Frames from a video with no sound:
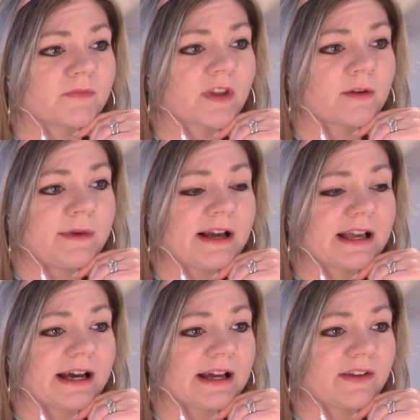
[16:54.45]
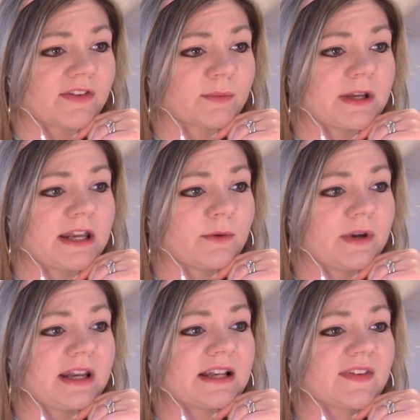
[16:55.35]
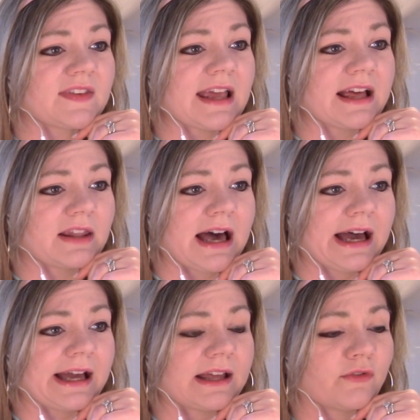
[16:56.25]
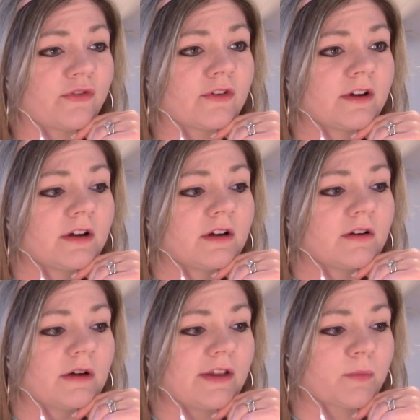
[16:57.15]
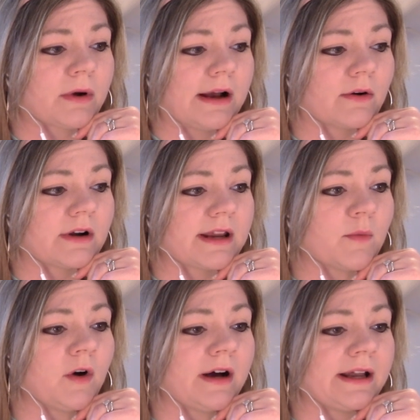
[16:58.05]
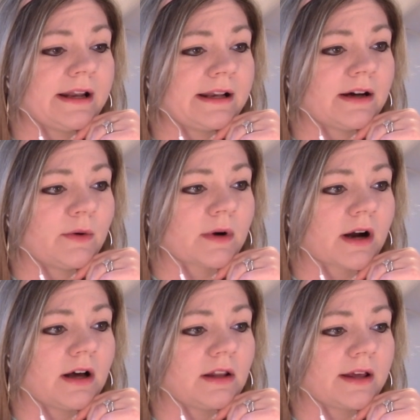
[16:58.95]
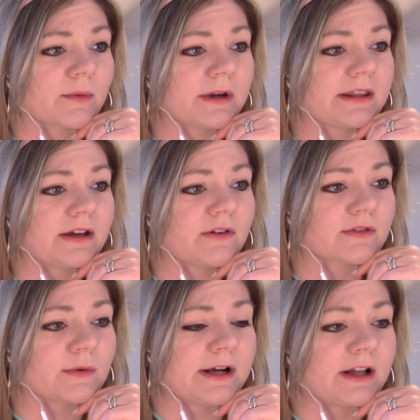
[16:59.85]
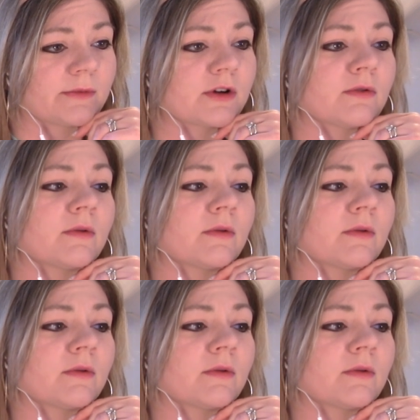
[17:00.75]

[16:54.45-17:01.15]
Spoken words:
Come on, guys. We need to stay alive. It's priority one. I know we're all, like, really overwhelmed.